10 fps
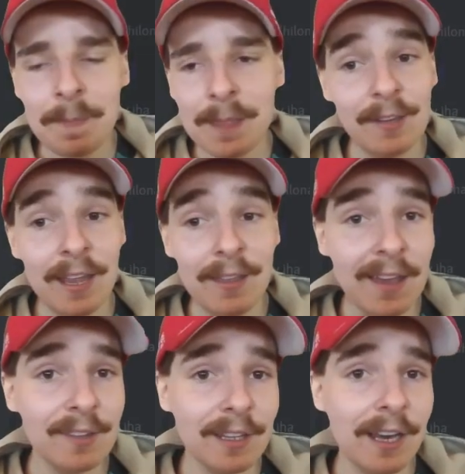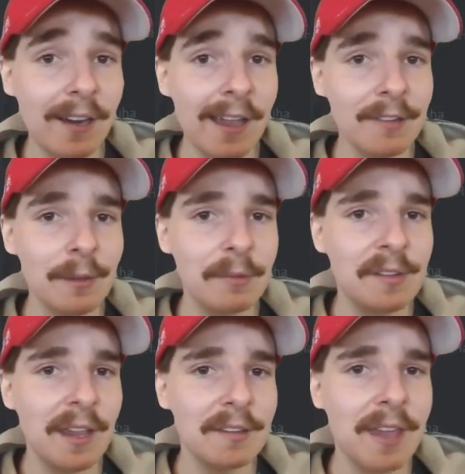is he there to collect some
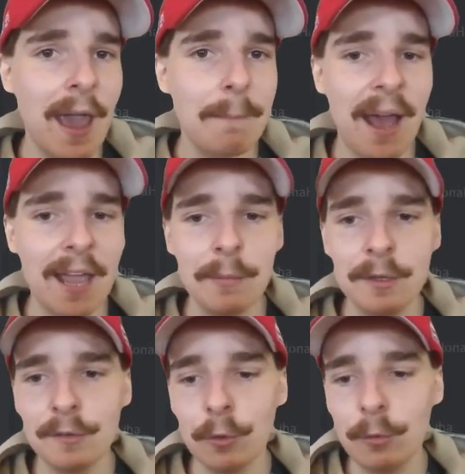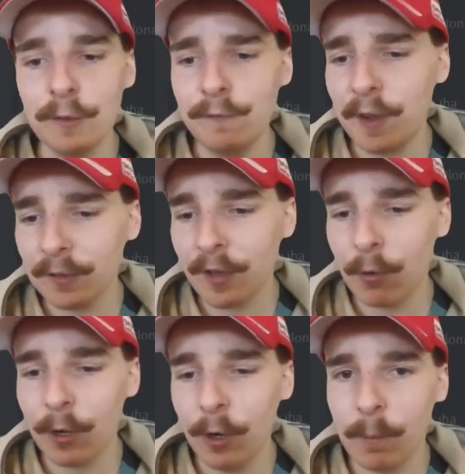CSK payments or what the fuck's
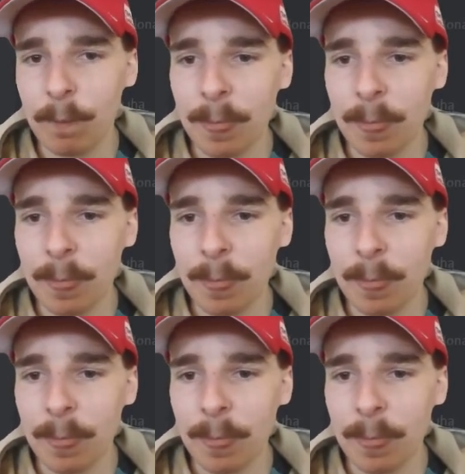going on?